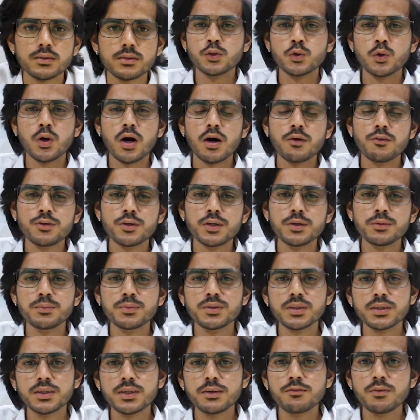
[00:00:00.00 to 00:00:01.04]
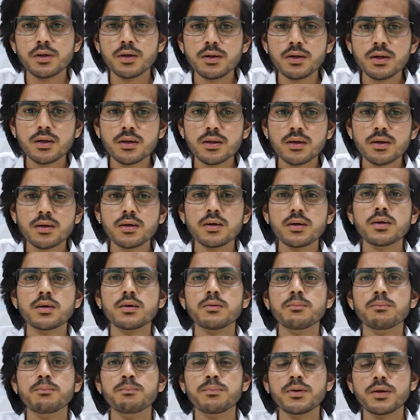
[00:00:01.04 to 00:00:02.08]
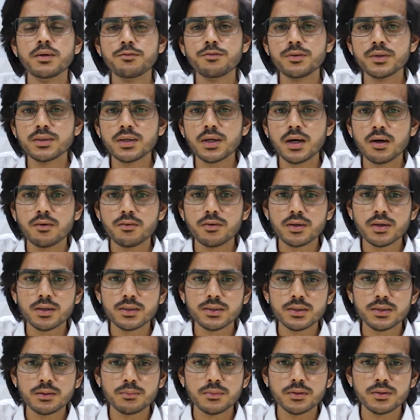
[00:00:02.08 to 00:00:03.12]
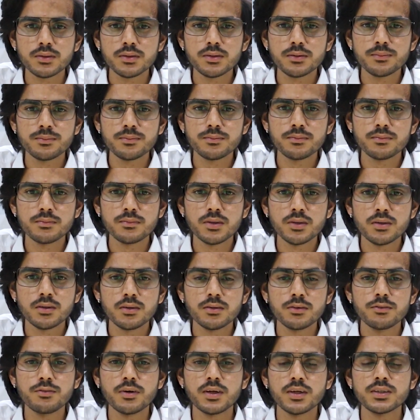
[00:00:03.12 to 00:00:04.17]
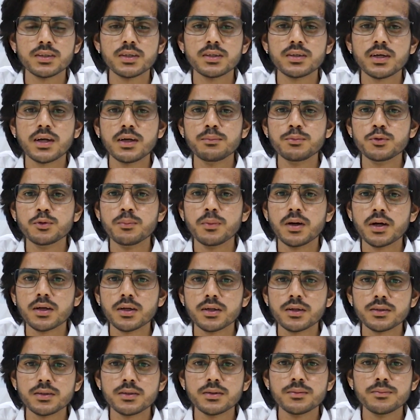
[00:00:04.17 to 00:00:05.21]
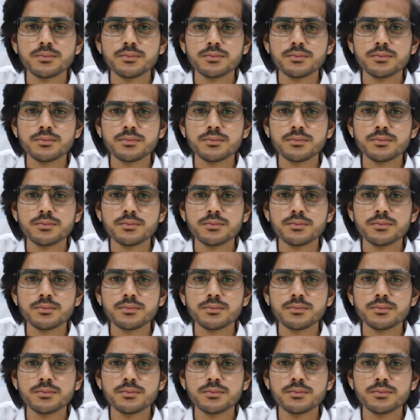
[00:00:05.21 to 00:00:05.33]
So how TeamCity will benefit our customers? Faster time to market.